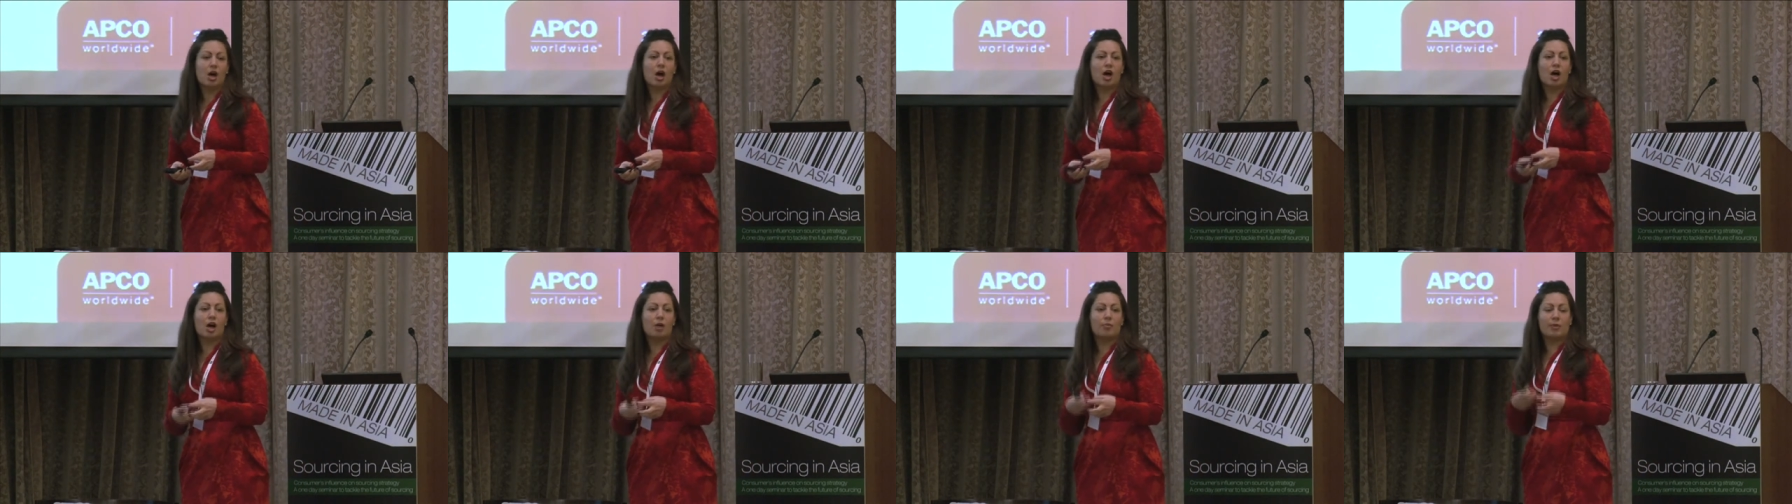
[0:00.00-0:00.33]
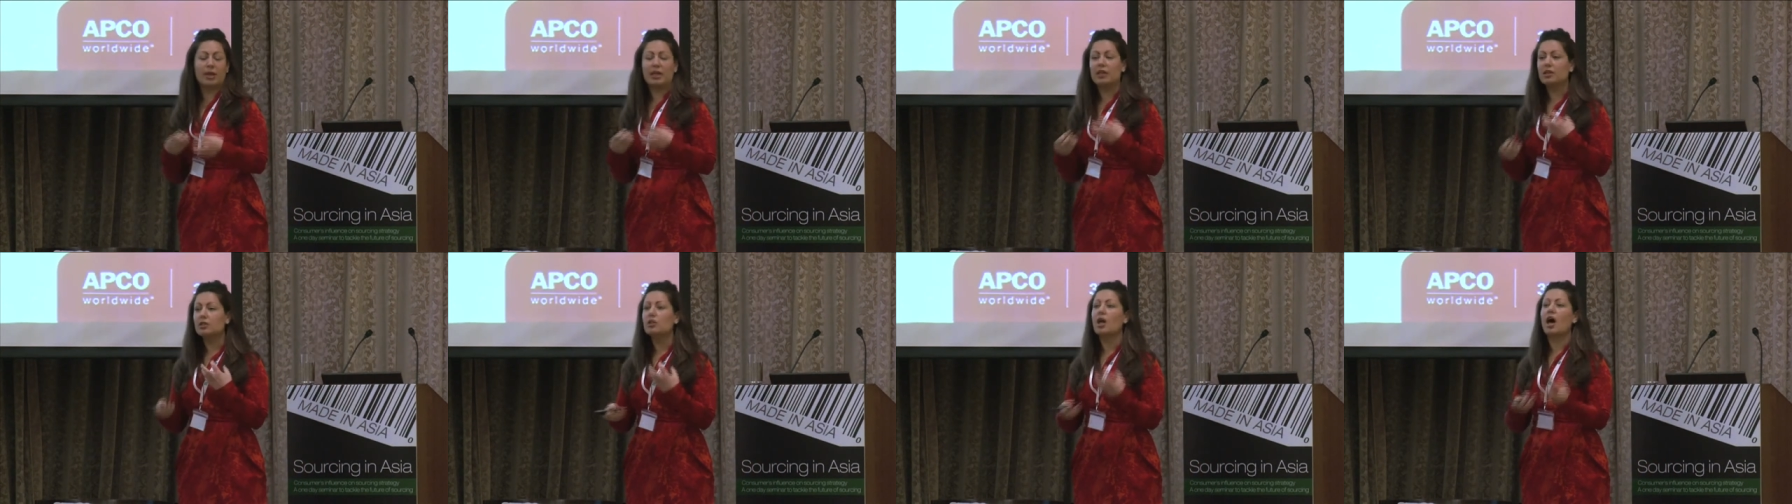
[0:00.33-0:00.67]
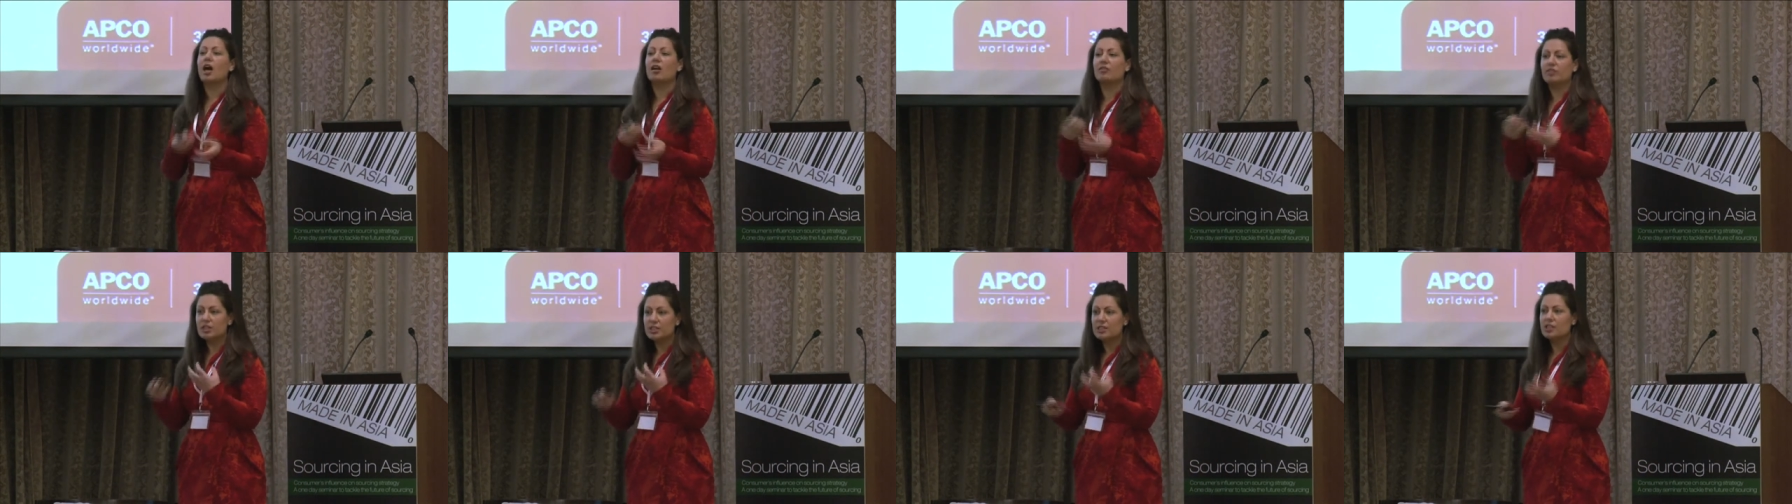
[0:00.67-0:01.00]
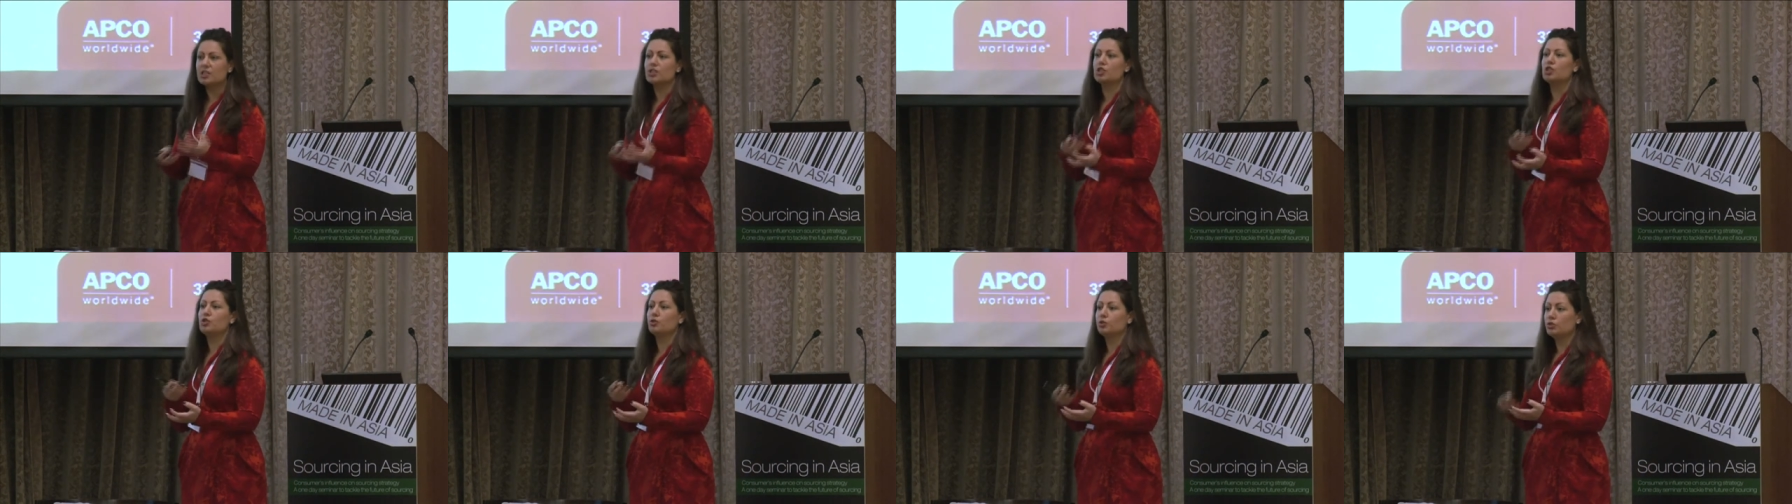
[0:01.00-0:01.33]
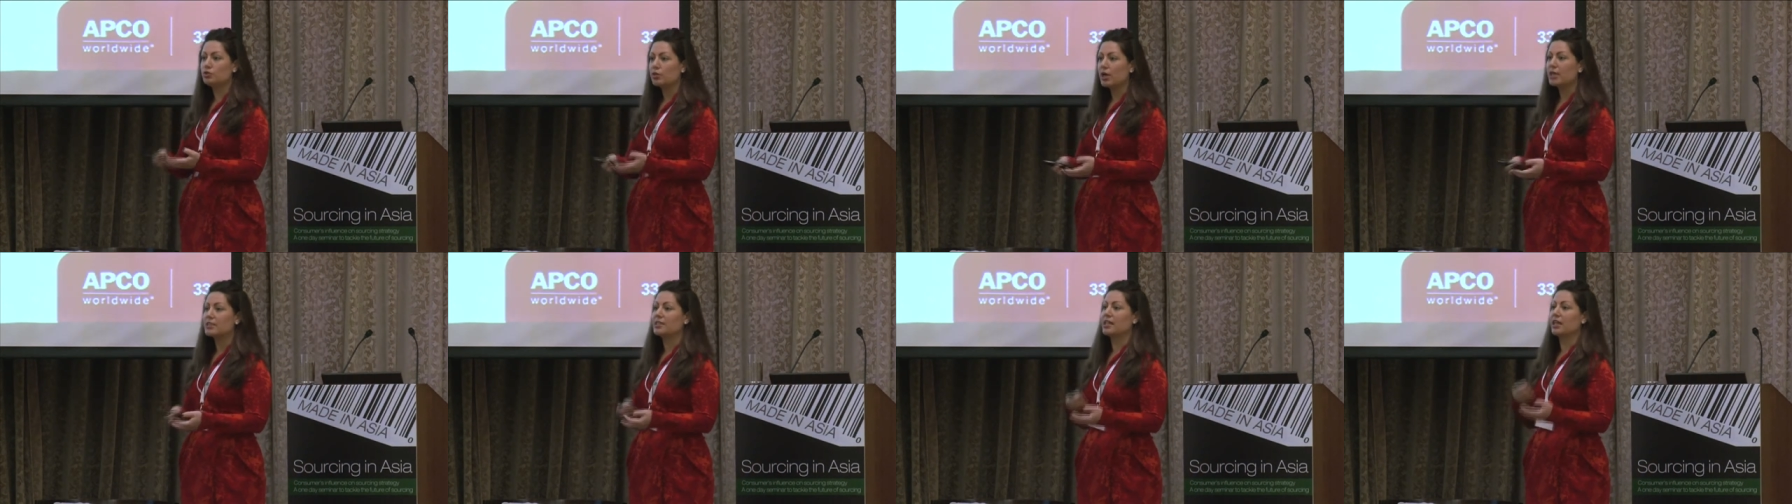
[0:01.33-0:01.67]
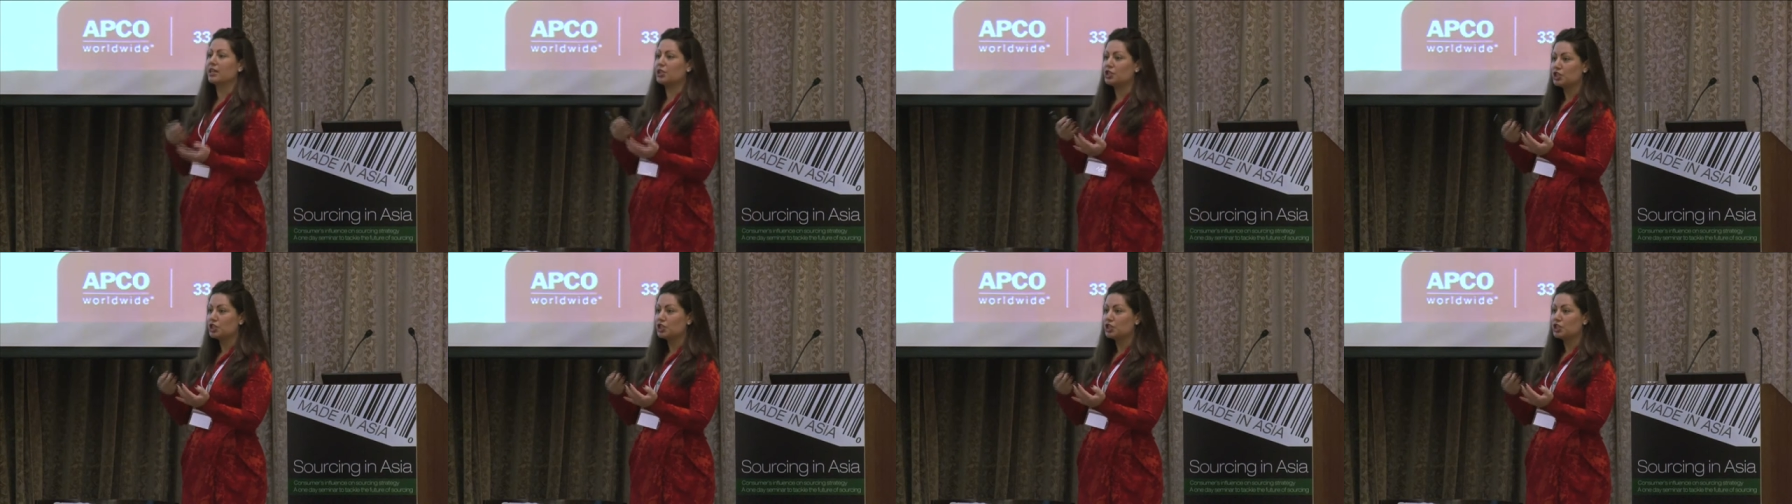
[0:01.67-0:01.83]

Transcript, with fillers: Um, and a lot of this is to address that